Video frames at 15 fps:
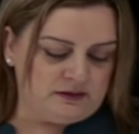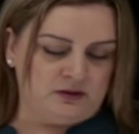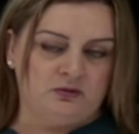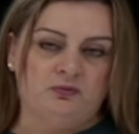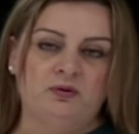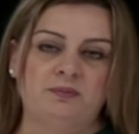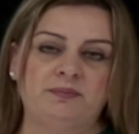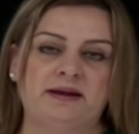
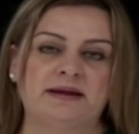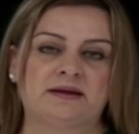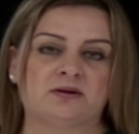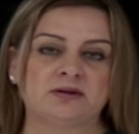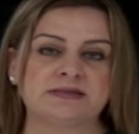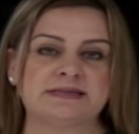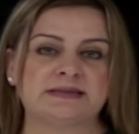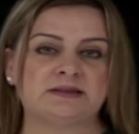We may
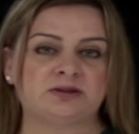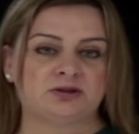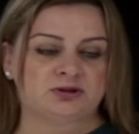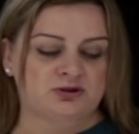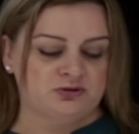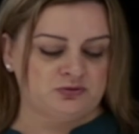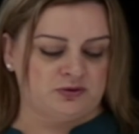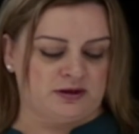consider
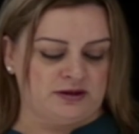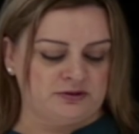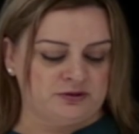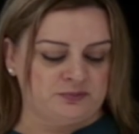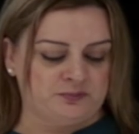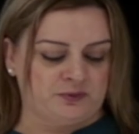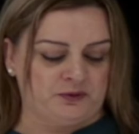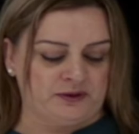two other
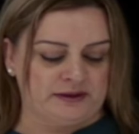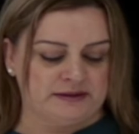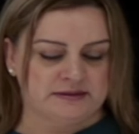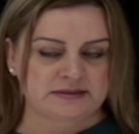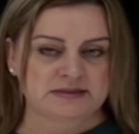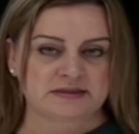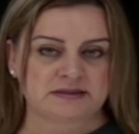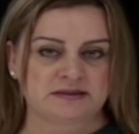
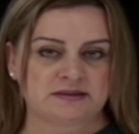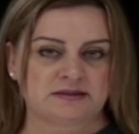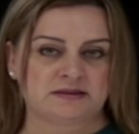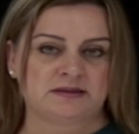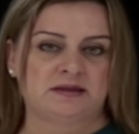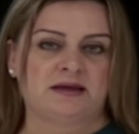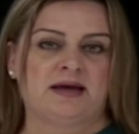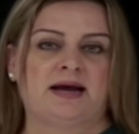points,
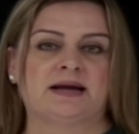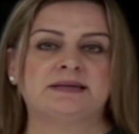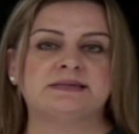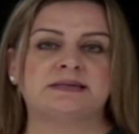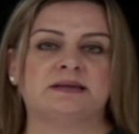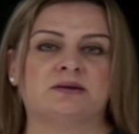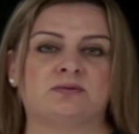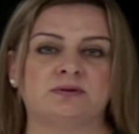x
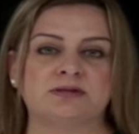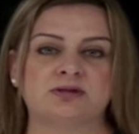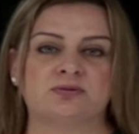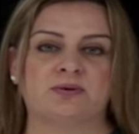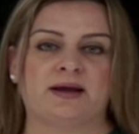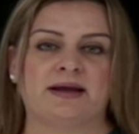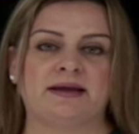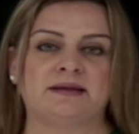equals to
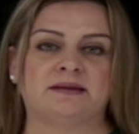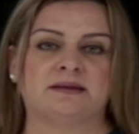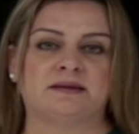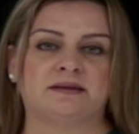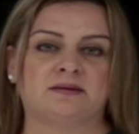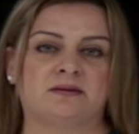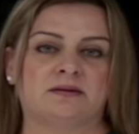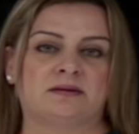8
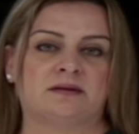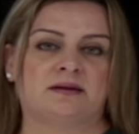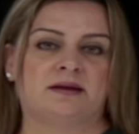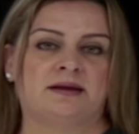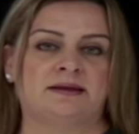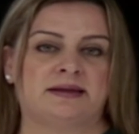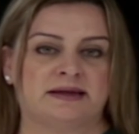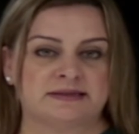
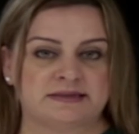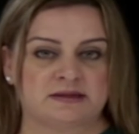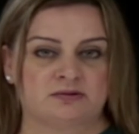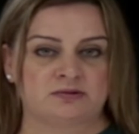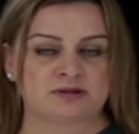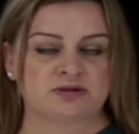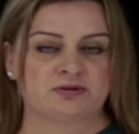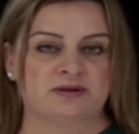and x
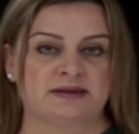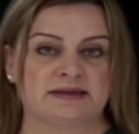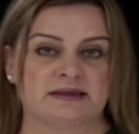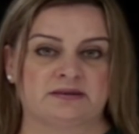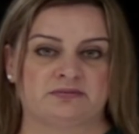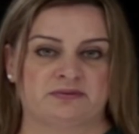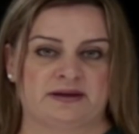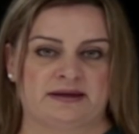equals to
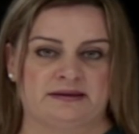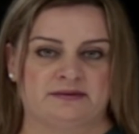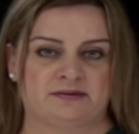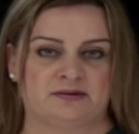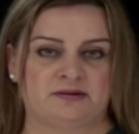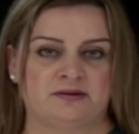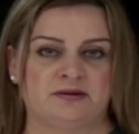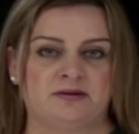-8,
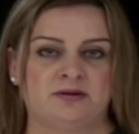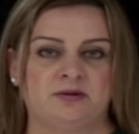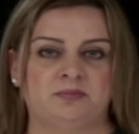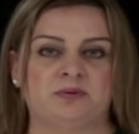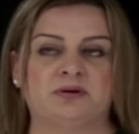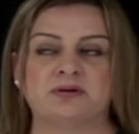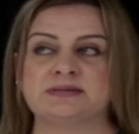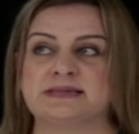
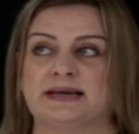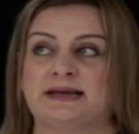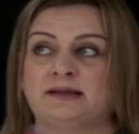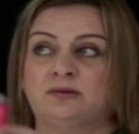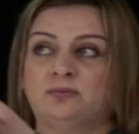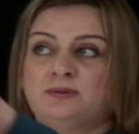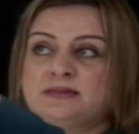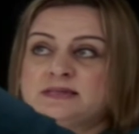because 8
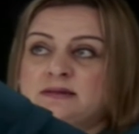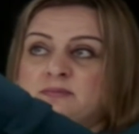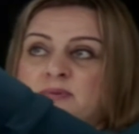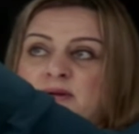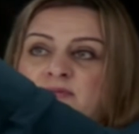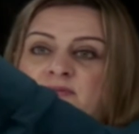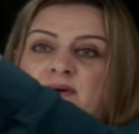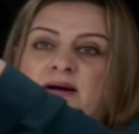would
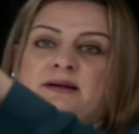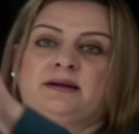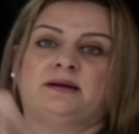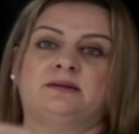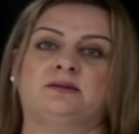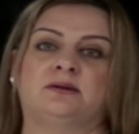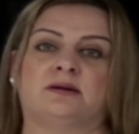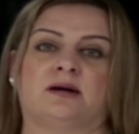simplify
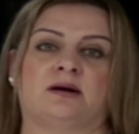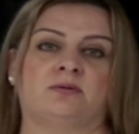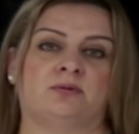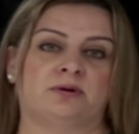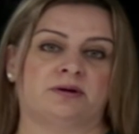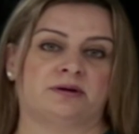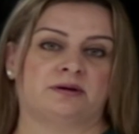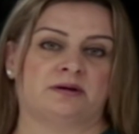under
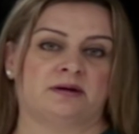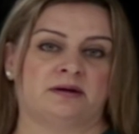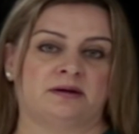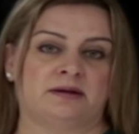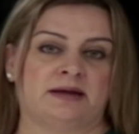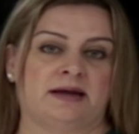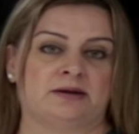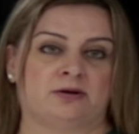our
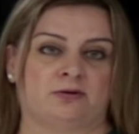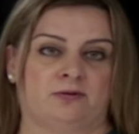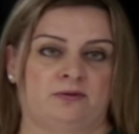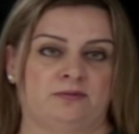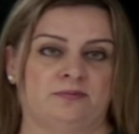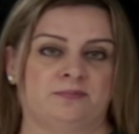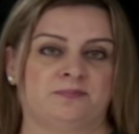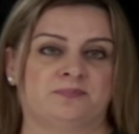radical.
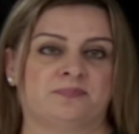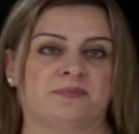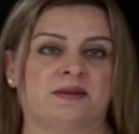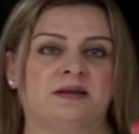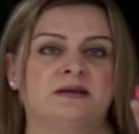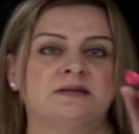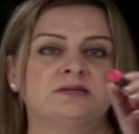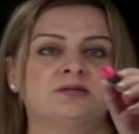
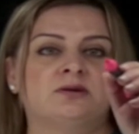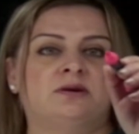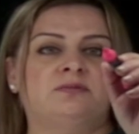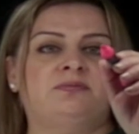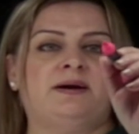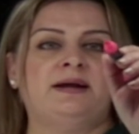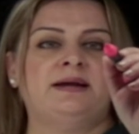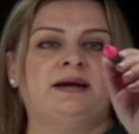So if
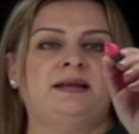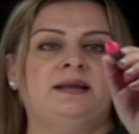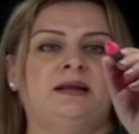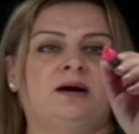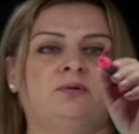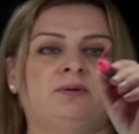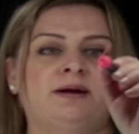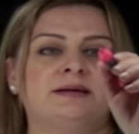I
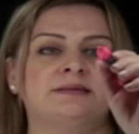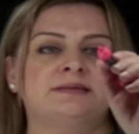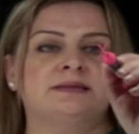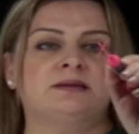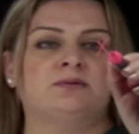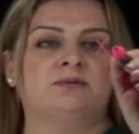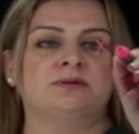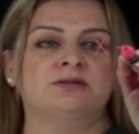allow x
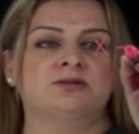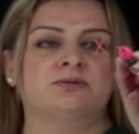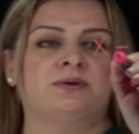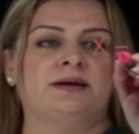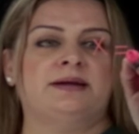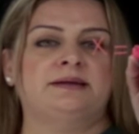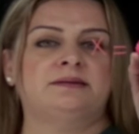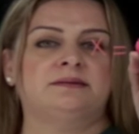equals to
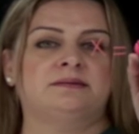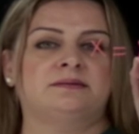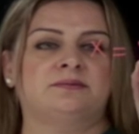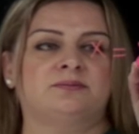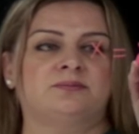8,